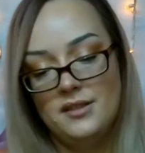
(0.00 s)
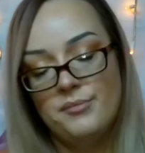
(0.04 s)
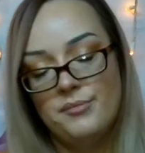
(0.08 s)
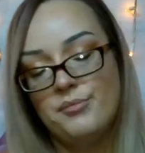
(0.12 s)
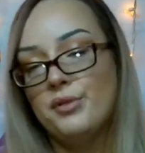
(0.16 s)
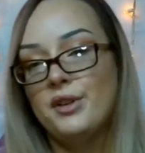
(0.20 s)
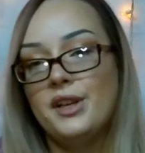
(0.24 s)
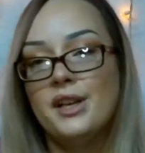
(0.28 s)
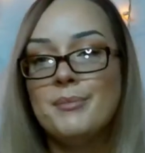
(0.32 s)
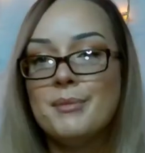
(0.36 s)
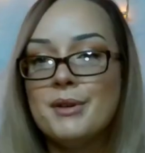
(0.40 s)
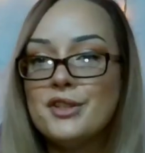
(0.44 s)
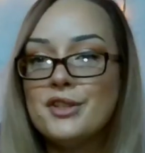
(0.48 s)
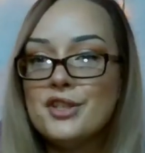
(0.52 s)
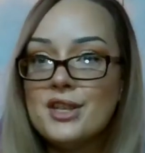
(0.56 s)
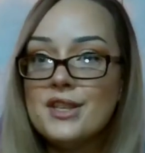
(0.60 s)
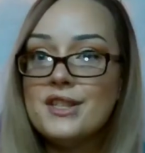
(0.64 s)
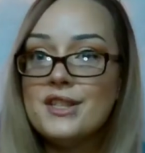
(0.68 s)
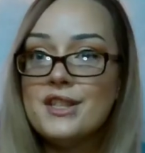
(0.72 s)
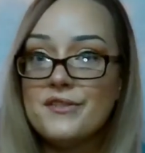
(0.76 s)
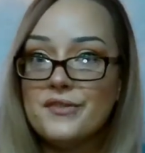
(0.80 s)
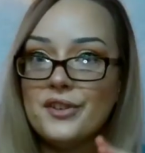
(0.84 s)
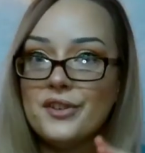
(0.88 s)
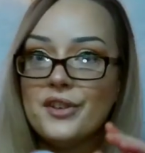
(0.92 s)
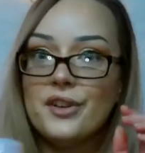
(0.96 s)
pretty much as
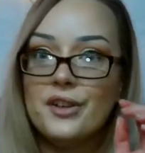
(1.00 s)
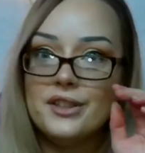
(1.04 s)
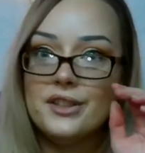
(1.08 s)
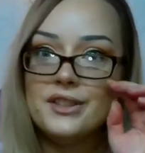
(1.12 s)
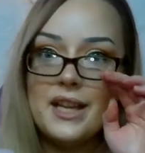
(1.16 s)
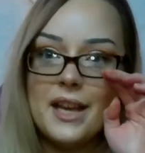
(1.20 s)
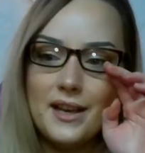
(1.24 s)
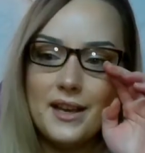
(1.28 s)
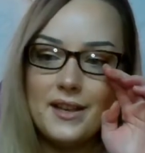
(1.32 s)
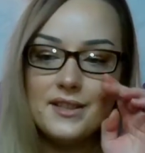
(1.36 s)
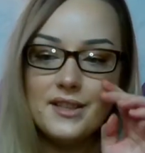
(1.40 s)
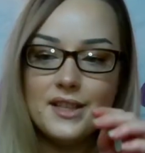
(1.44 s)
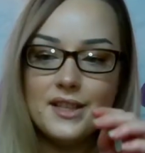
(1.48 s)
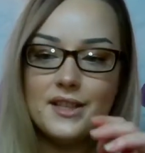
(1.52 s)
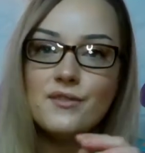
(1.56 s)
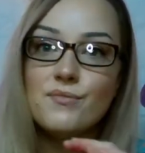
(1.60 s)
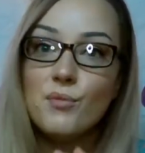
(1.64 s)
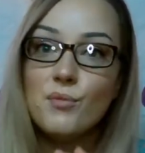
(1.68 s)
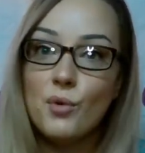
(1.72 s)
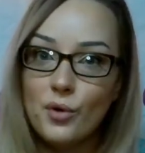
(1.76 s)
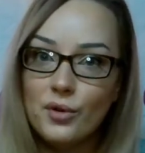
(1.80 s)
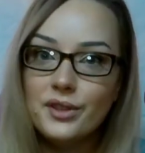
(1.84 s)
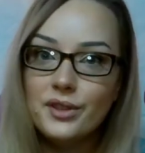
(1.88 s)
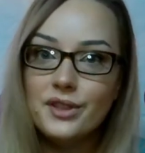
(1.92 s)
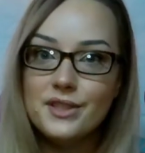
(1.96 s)
difficult as this
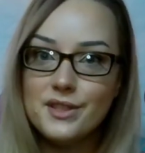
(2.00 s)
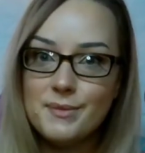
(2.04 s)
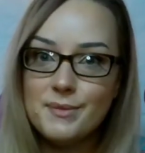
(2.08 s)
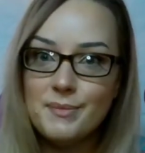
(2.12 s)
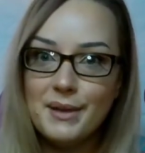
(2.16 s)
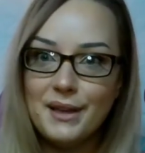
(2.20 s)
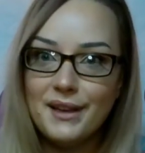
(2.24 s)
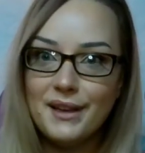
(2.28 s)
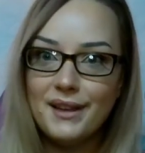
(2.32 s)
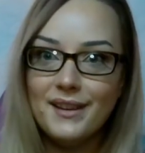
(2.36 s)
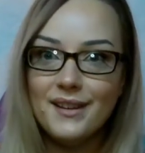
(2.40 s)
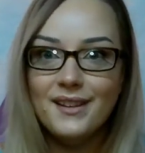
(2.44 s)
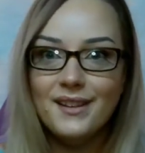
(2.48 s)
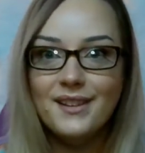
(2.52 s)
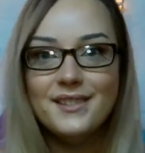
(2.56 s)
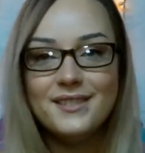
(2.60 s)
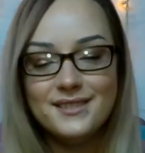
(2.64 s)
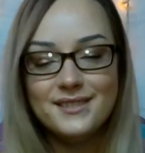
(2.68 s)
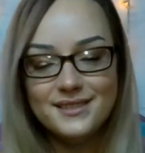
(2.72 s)
mold is being.